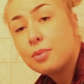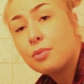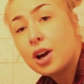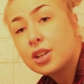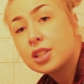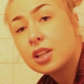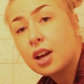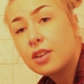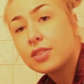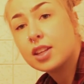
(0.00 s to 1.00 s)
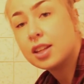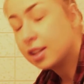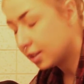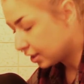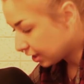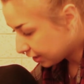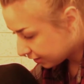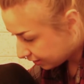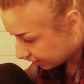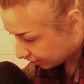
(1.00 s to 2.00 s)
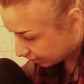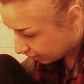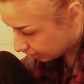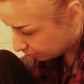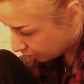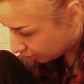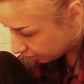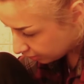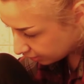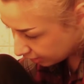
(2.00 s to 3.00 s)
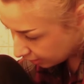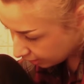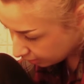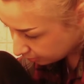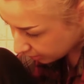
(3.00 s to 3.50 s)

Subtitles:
I'm washing off the nasty polish that I had on